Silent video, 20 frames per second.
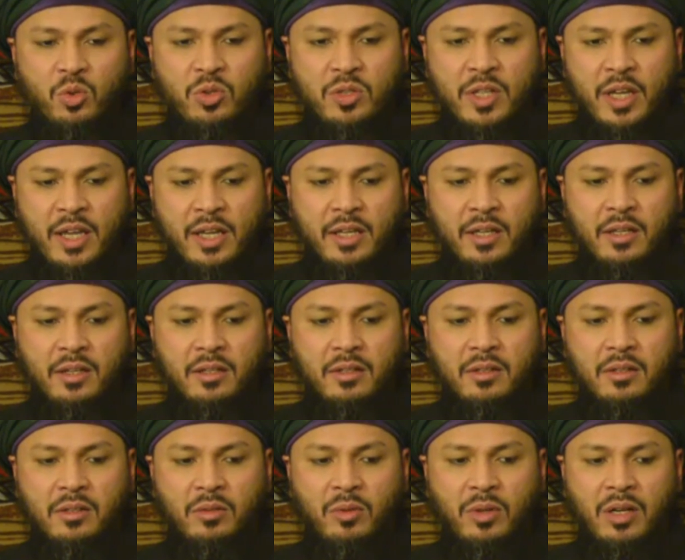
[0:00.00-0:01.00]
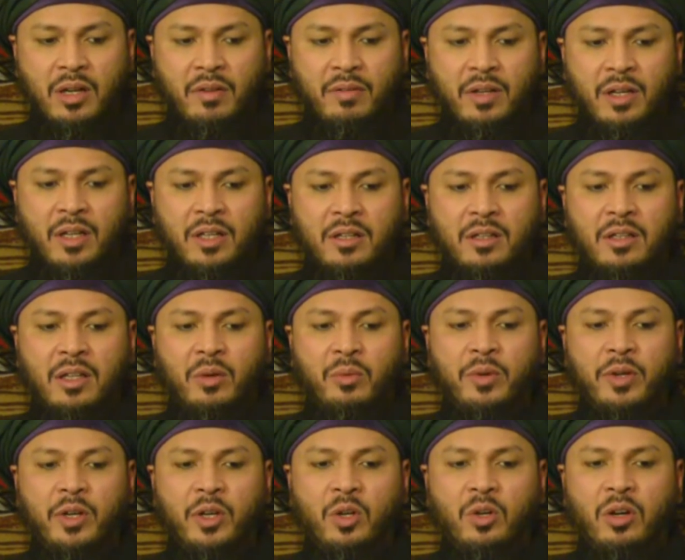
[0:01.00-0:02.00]
take whatever little that
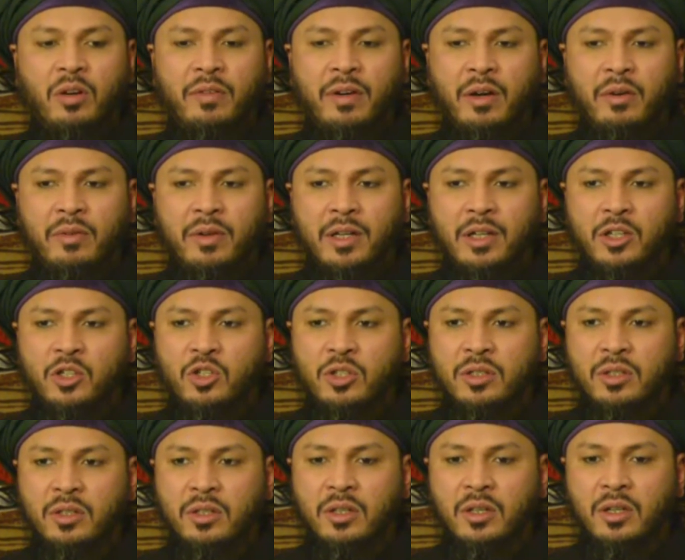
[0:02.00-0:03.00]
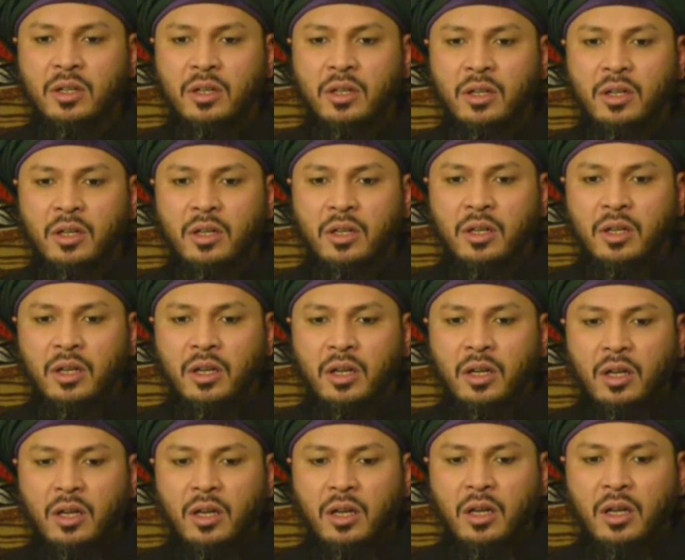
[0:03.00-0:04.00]
we know of our religion
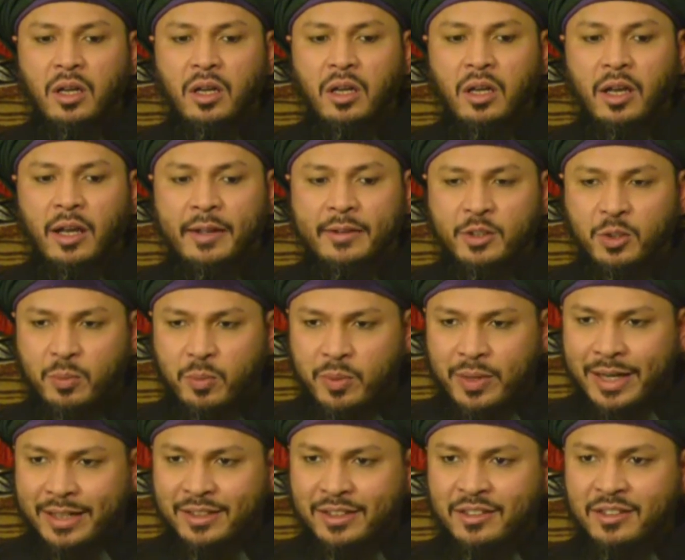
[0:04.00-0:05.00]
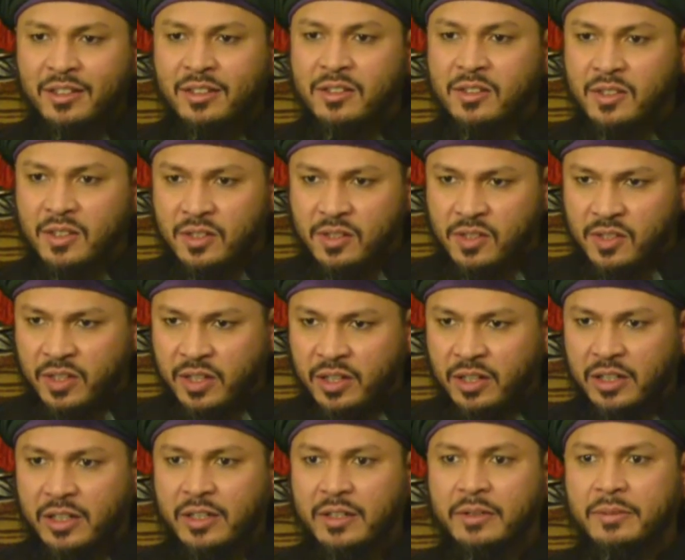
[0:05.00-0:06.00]
and to practice it sincerely,